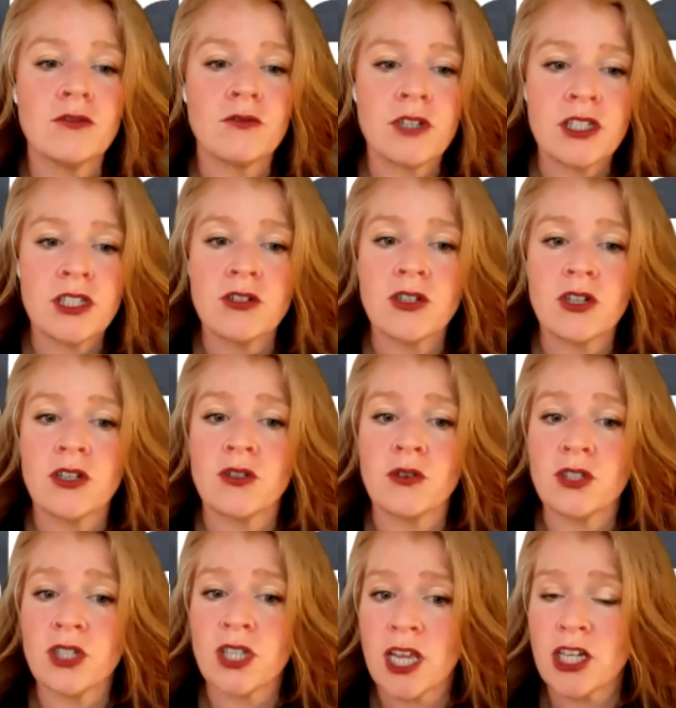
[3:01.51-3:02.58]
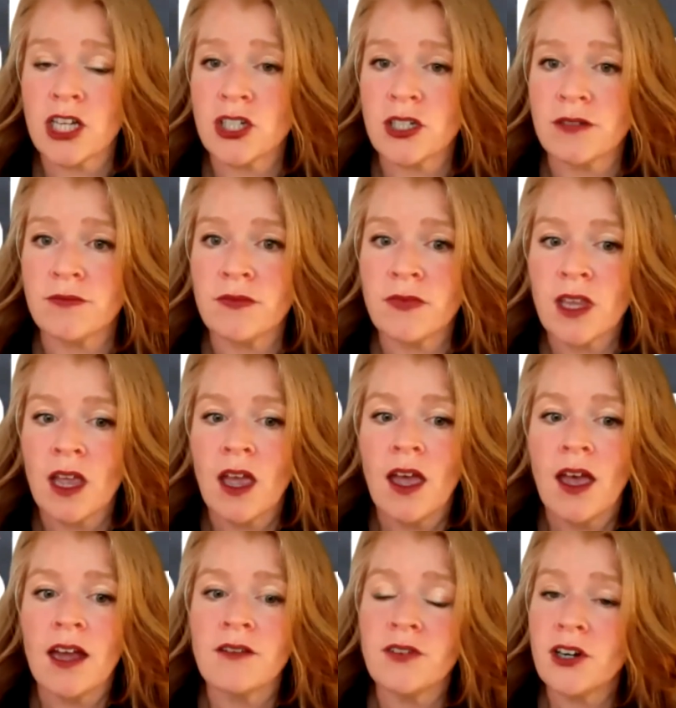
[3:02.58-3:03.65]
Research Association.
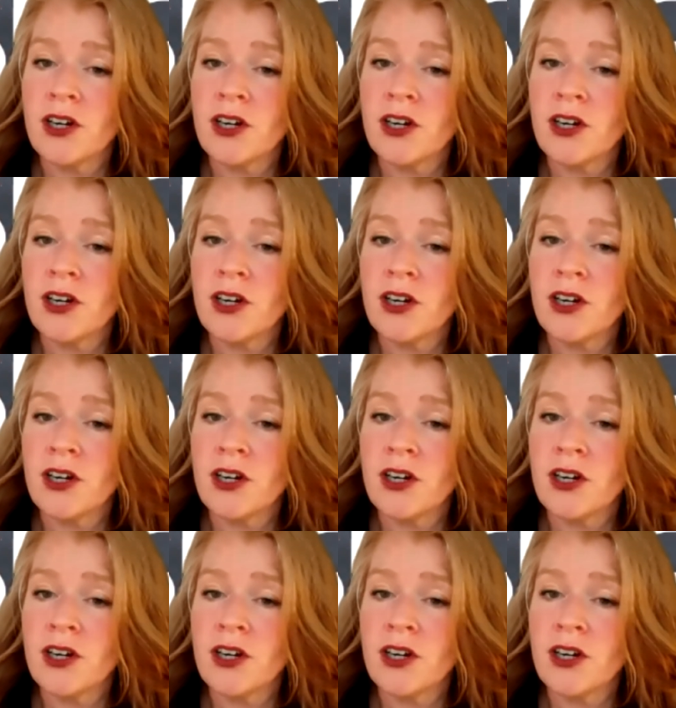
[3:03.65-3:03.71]
And